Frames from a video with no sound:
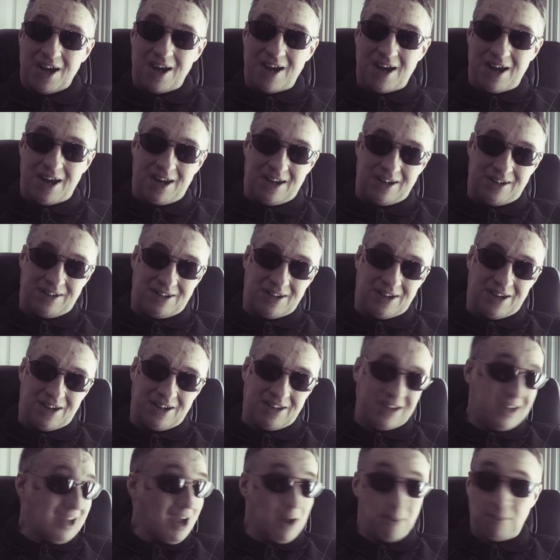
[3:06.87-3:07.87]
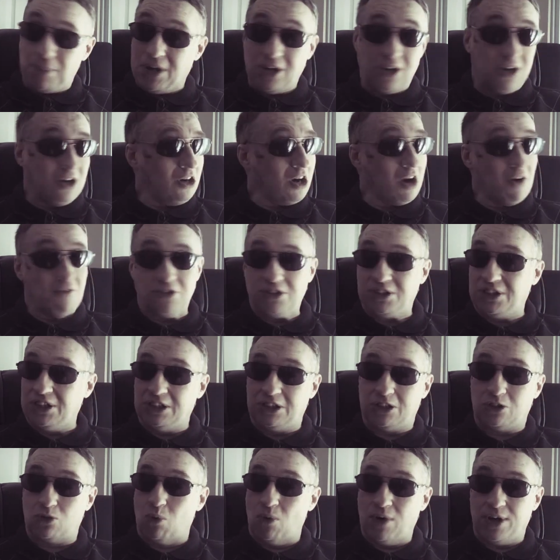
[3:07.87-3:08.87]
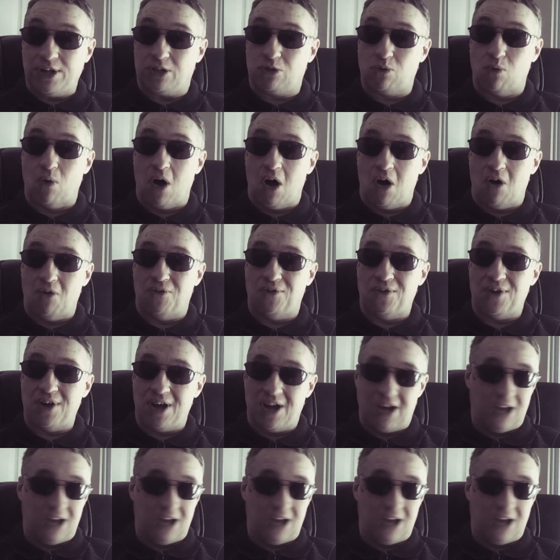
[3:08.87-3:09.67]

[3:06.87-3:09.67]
And uh, yeah, I've been here ever since 2012.